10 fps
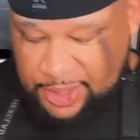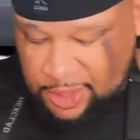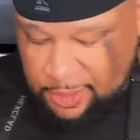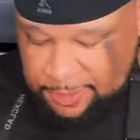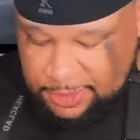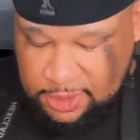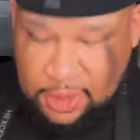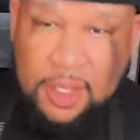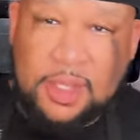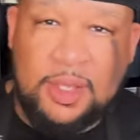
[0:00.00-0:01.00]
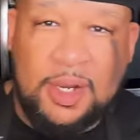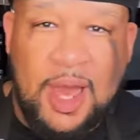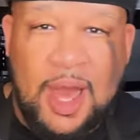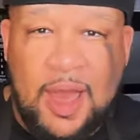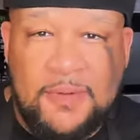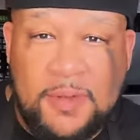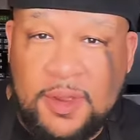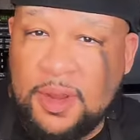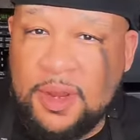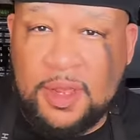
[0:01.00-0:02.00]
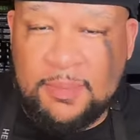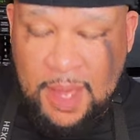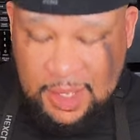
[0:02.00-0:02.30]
Dibbz. You're live here in